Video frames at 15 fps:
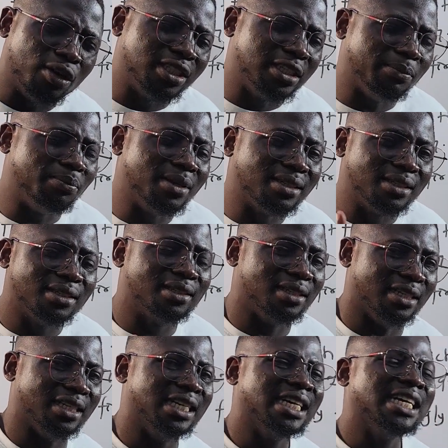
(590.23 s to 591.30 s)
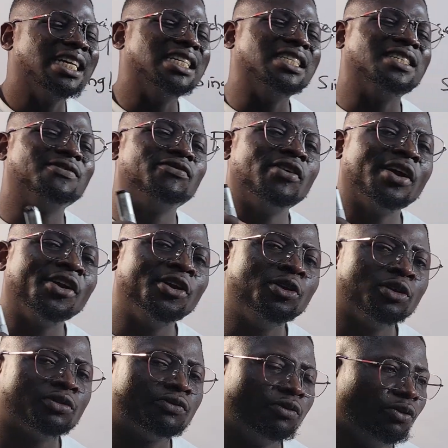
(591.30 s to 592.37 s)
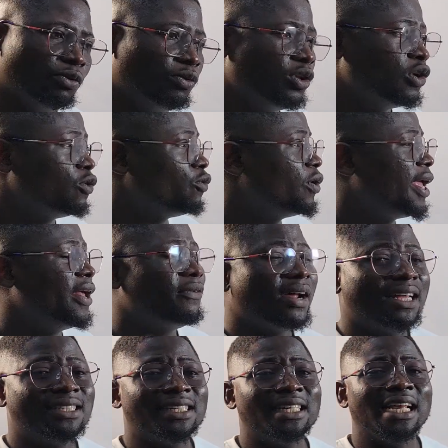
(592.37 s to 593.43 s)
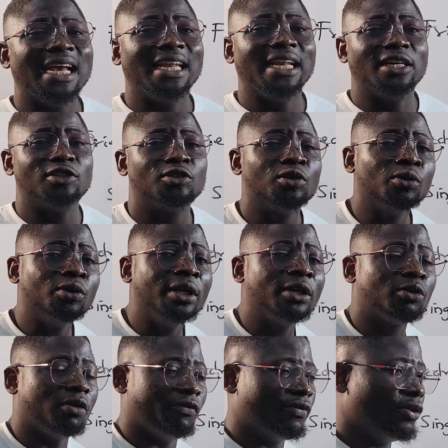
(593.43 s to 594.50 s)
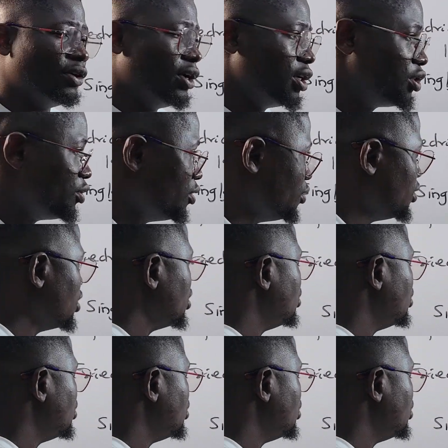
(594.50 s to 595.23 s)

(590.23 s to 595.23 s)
multiplicity is very useful when writing electronic configuration